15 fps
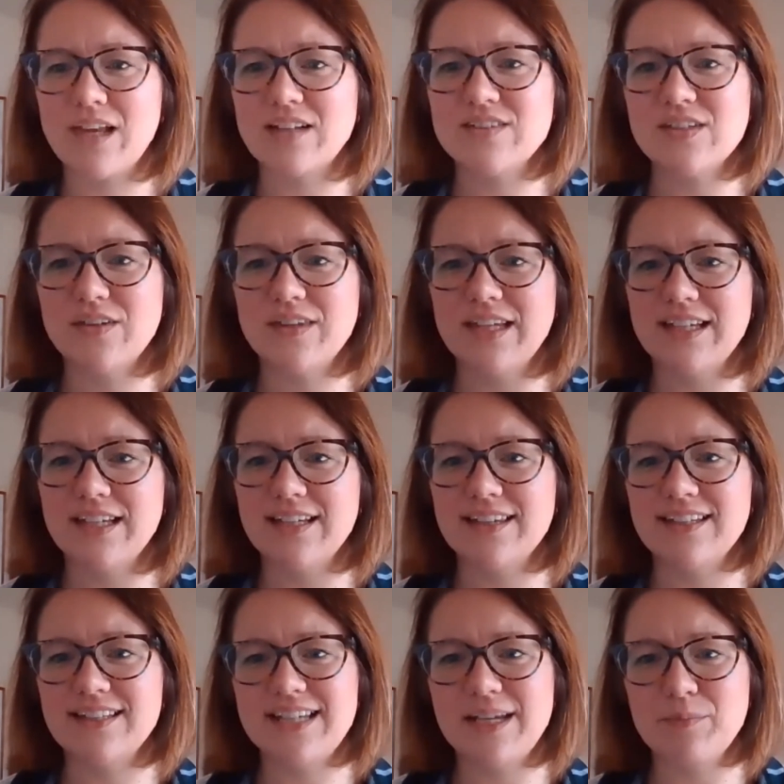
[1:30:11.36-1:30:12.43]
so the
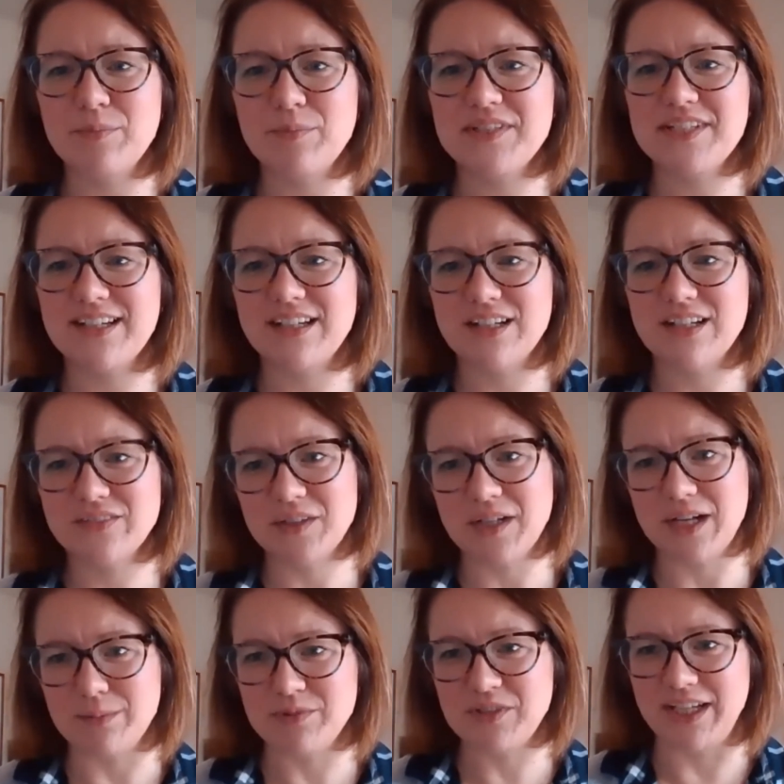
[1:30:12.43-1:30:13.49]
10% cover
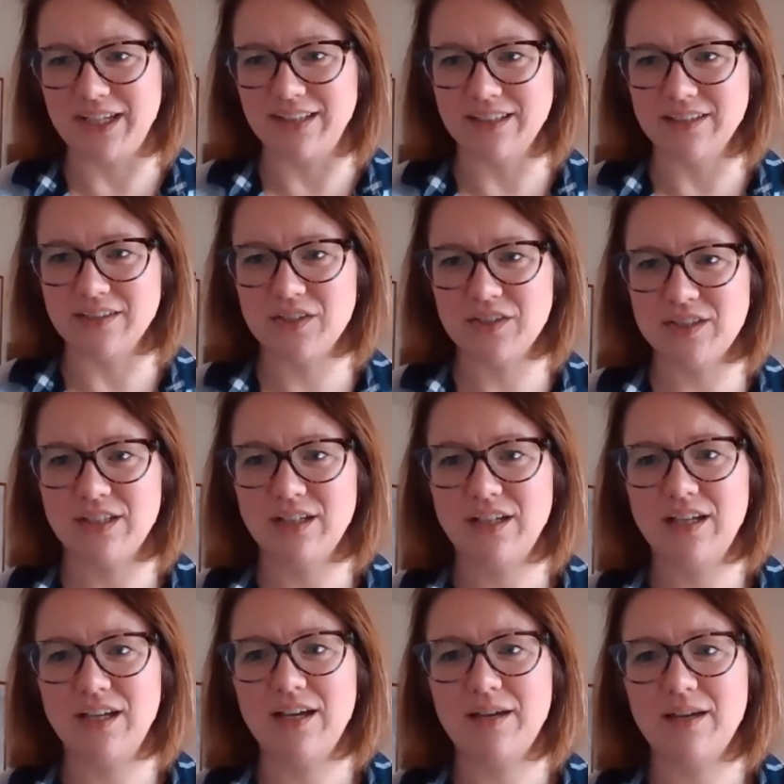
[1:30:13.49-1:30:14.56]
crop challenge.
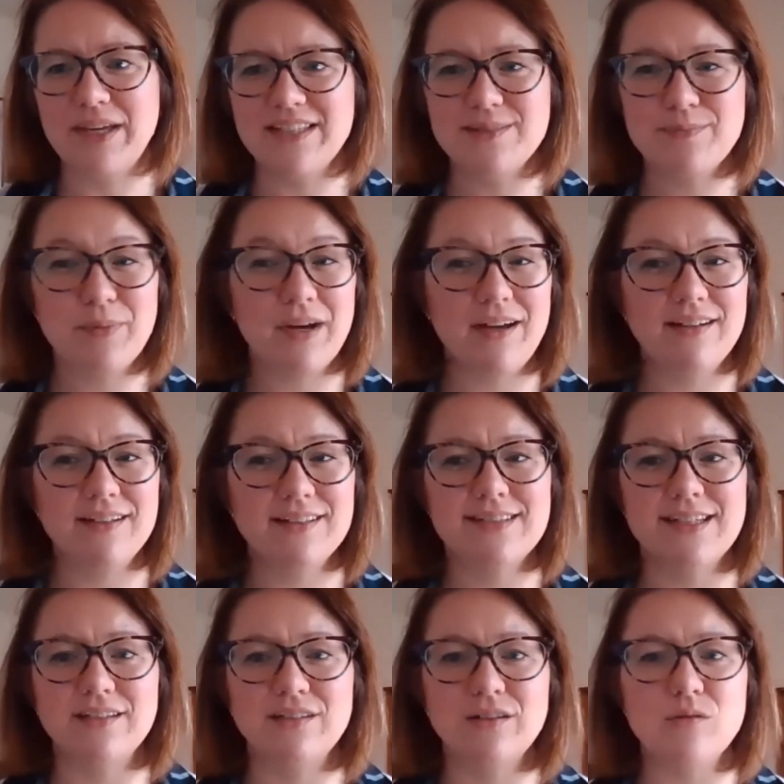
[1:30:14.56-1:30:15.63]
Best products
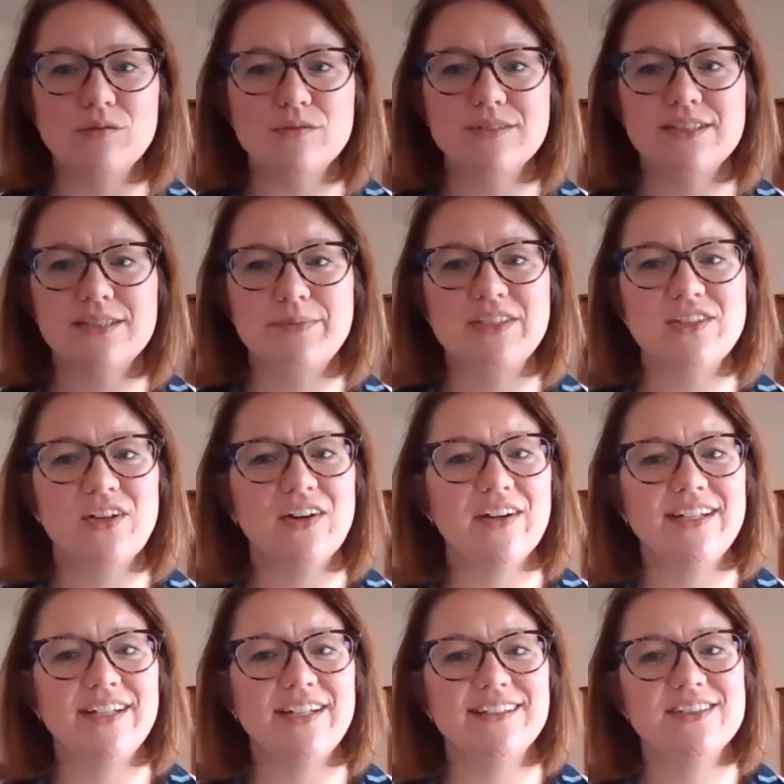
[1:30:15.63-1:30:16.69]
and goals to be
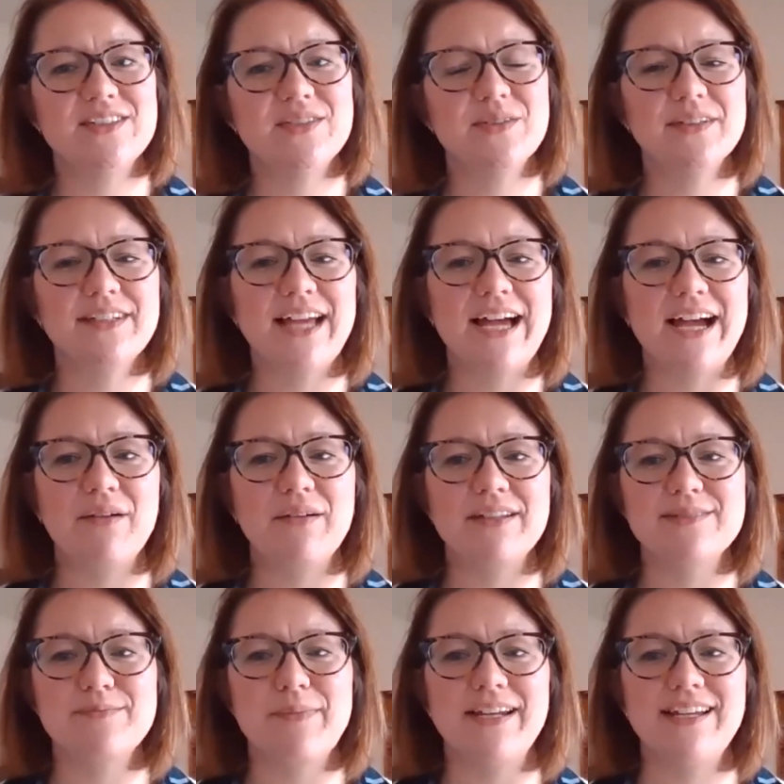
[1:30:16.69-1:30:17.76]
targeting to allow
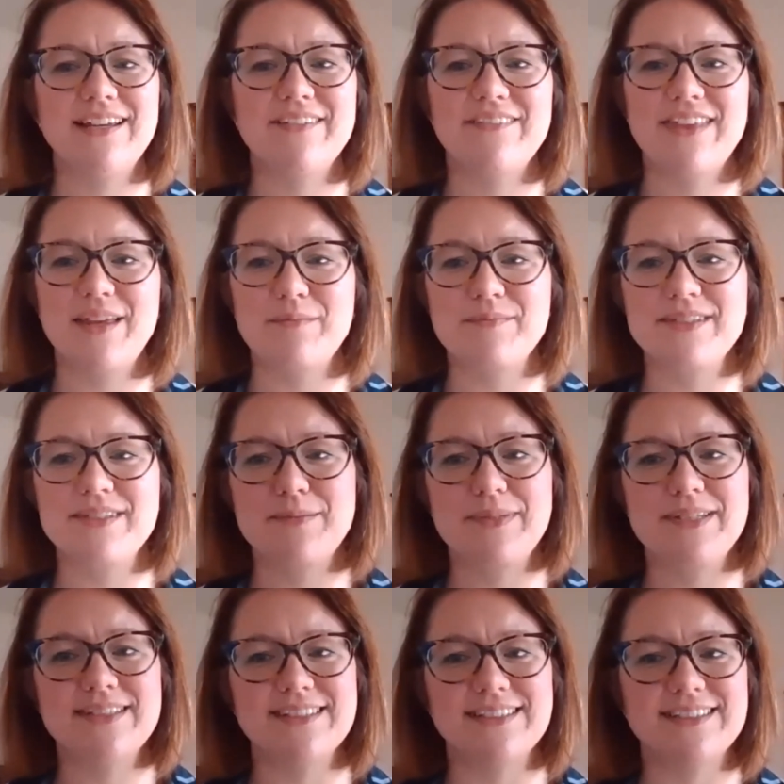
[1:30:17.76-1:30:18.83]
as many of them to
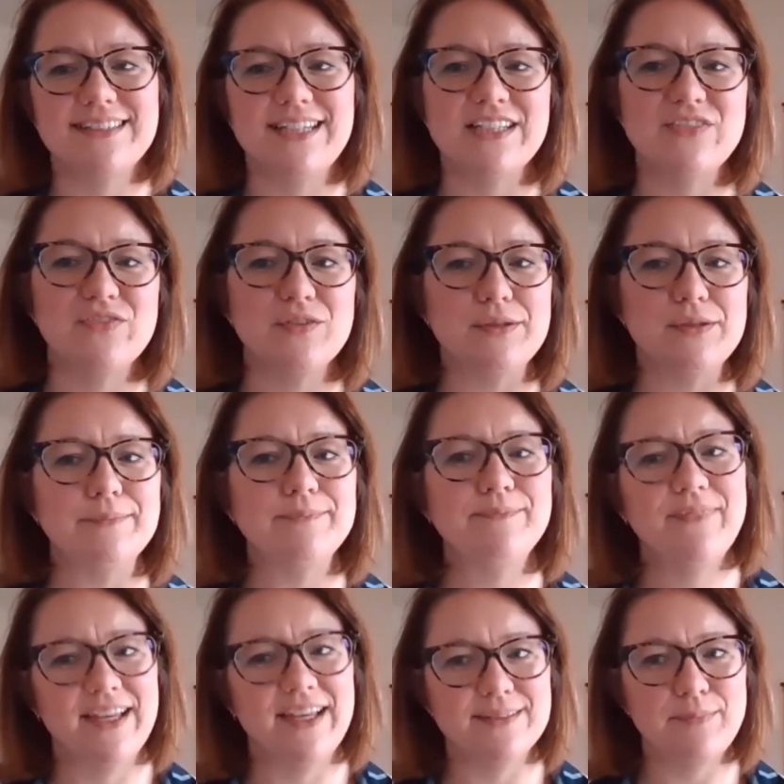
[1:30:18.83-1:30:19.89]
be successful
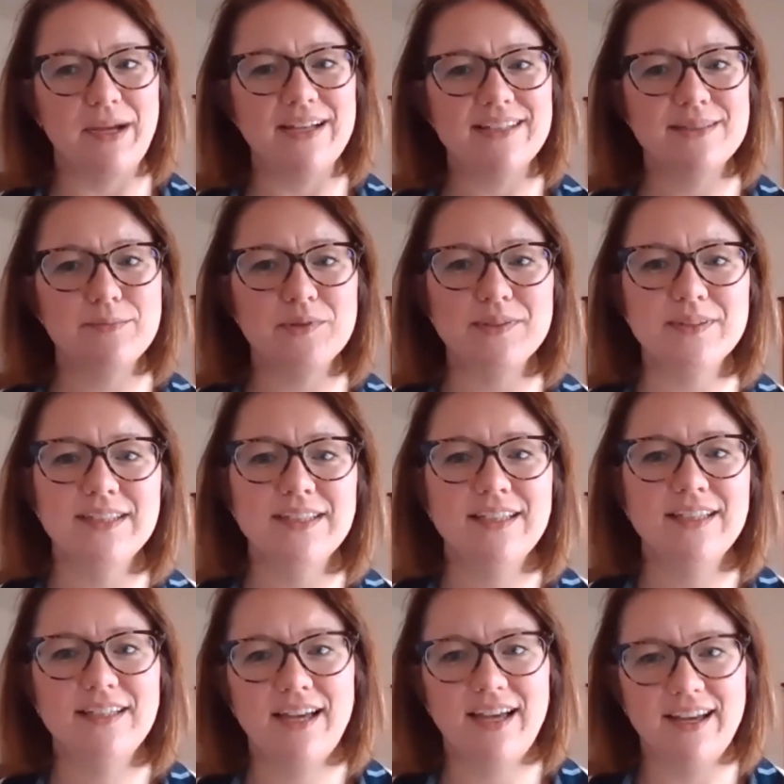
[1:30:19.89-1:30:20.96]
as possible.
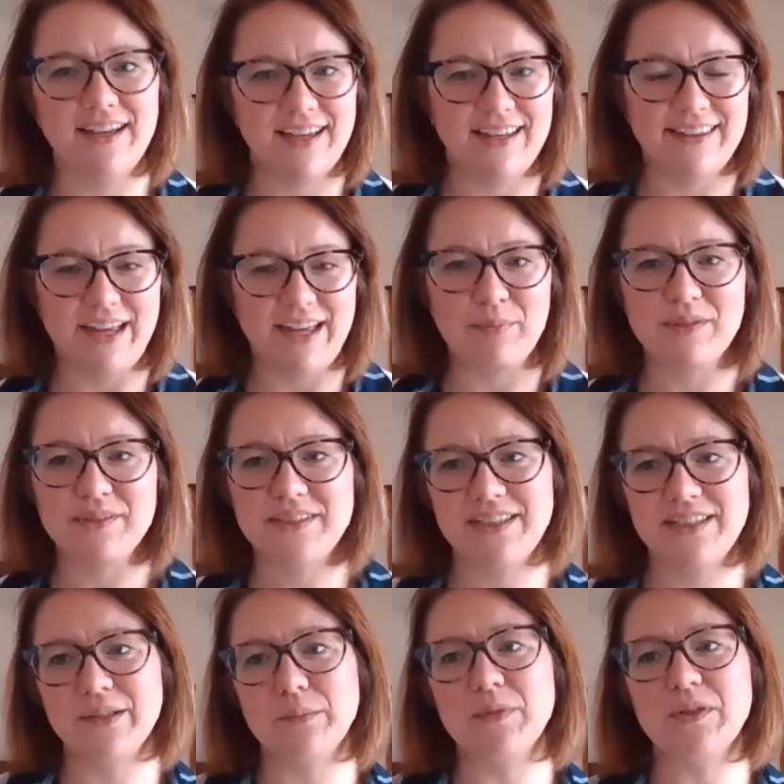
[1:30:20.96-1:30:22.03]
And that
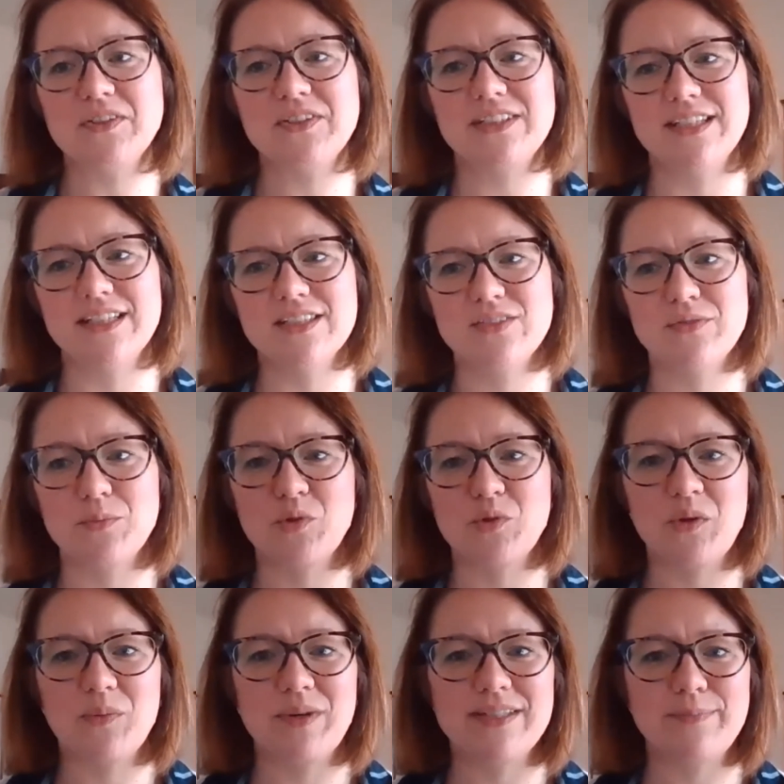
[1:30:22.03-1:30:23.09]
particular person is from
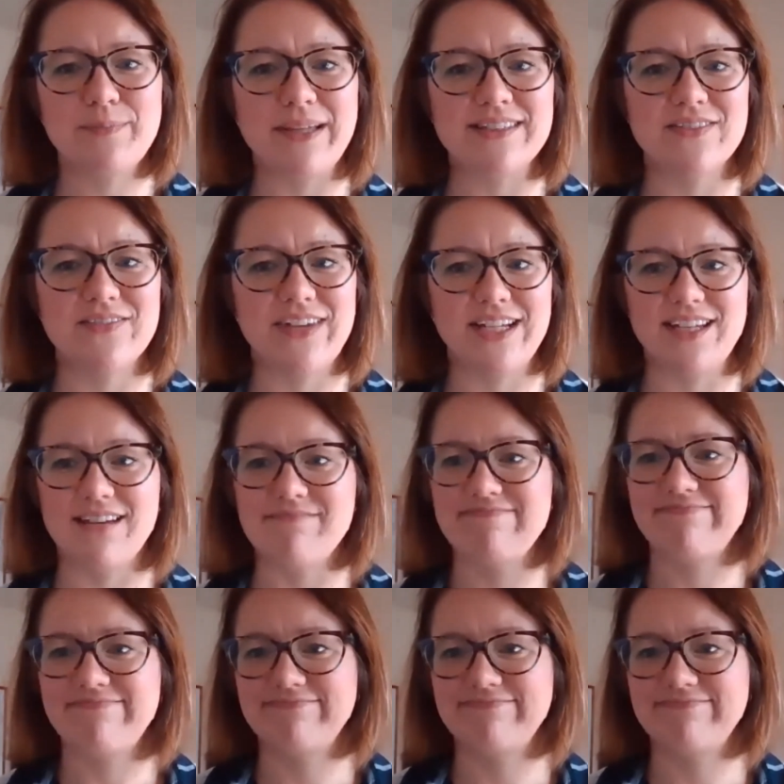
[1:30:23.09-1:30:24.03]
Northwest Pennsylvania.